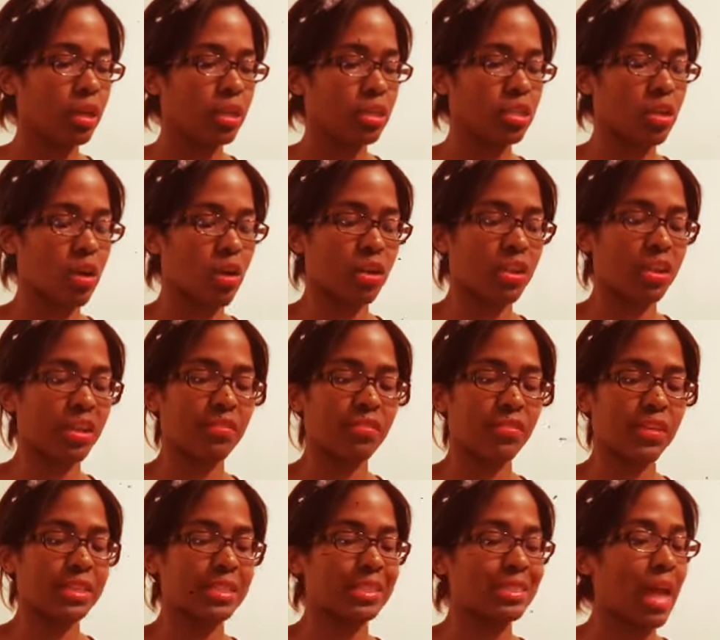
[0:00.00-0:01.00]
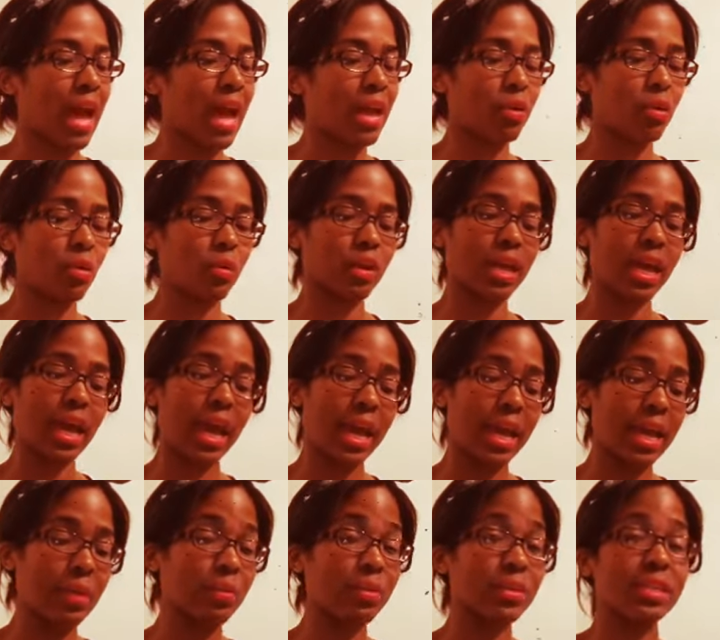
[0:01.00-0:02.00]
So Cliff is not
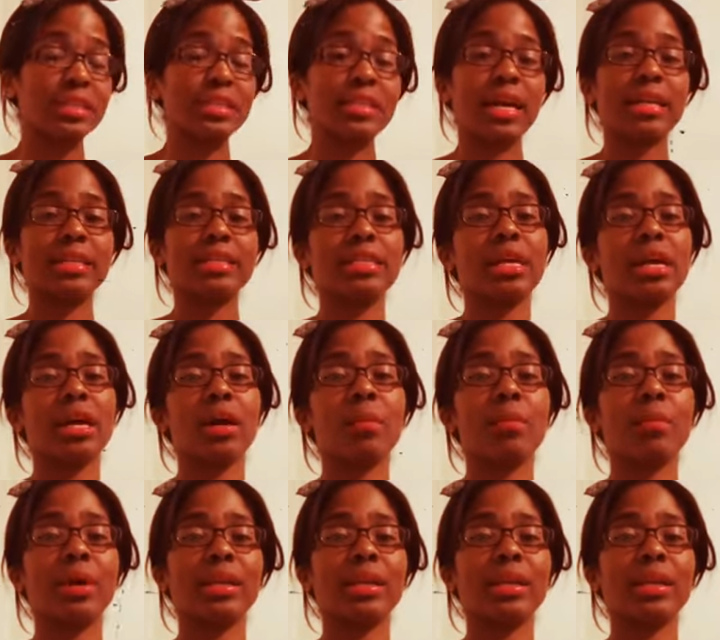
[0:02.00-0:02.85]
okay with this idea,